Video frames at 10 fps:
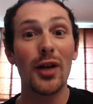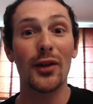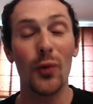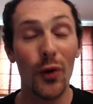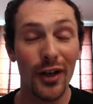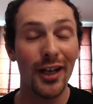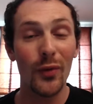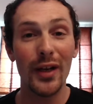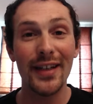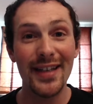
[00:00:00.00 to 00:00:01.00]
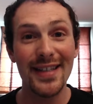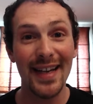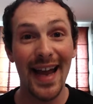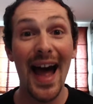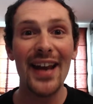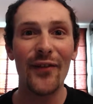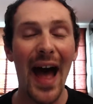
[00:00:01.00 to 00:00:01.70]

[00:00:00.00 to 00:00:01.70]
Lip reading: networking with this kind of